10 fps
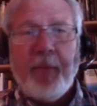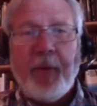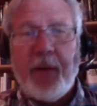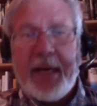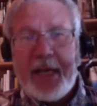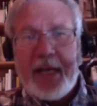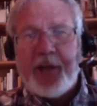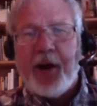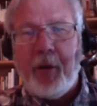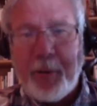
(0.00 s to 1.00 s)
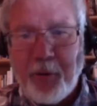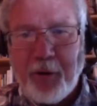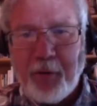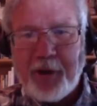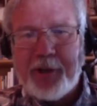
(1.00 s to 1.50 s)
but we need your help in
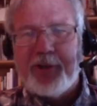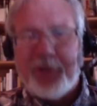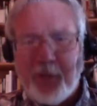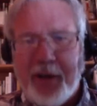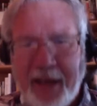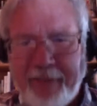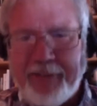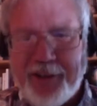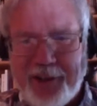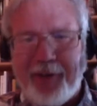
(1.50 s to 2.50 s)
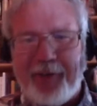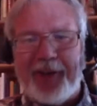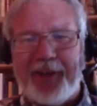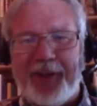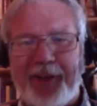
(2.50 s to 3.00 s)
World War II, so we're going to have to share it
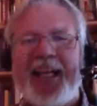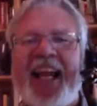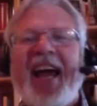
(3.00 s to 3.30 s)
with you. Right.